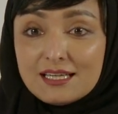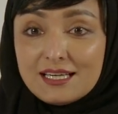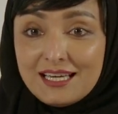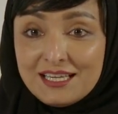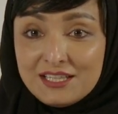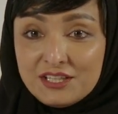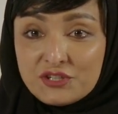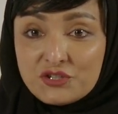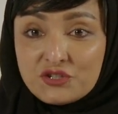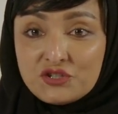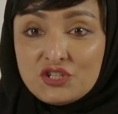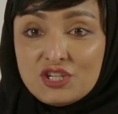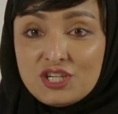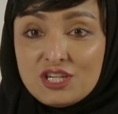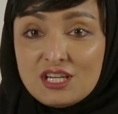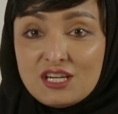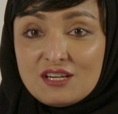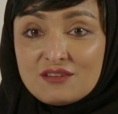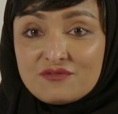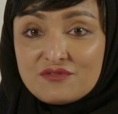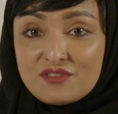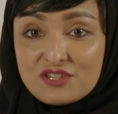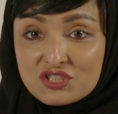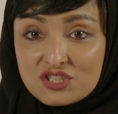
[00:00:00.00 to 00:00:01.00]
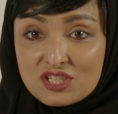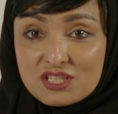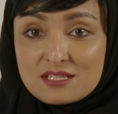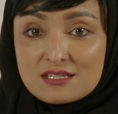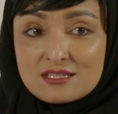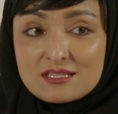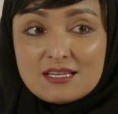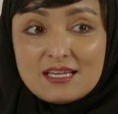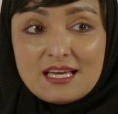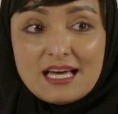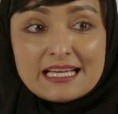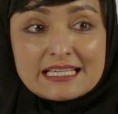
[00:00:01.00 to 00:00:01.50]
energy
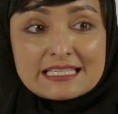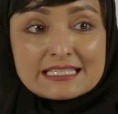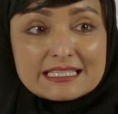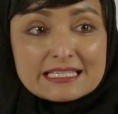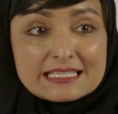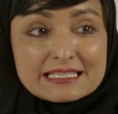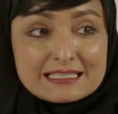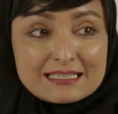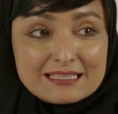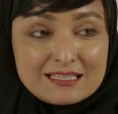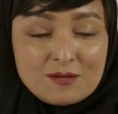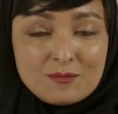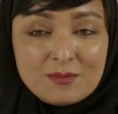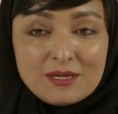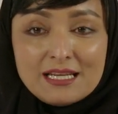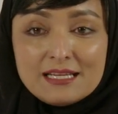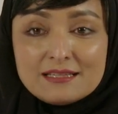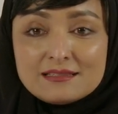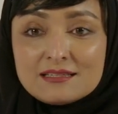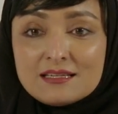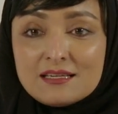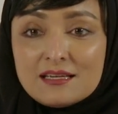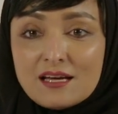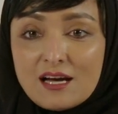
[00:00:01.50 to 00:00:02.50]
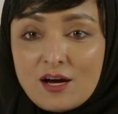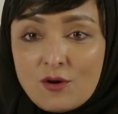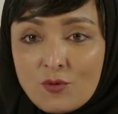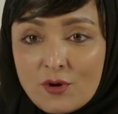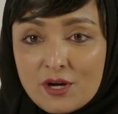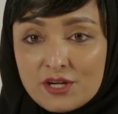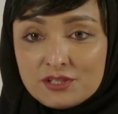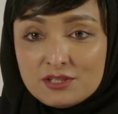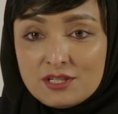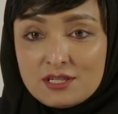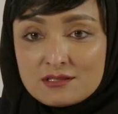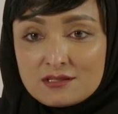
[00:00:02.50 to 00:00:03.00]
efficiency and sustainability
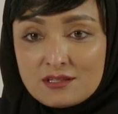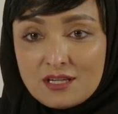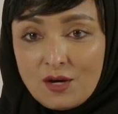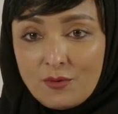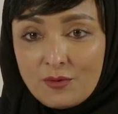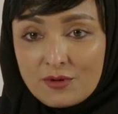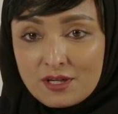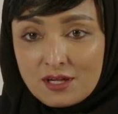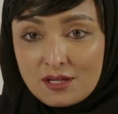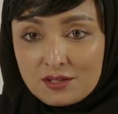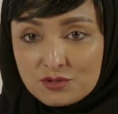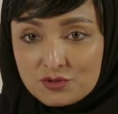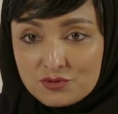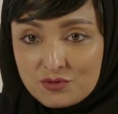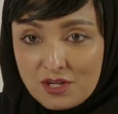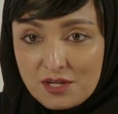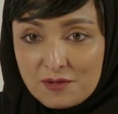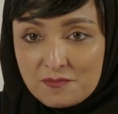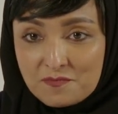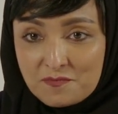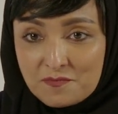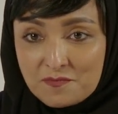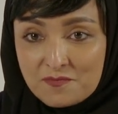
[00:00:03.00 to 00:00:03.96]
awareness in our country,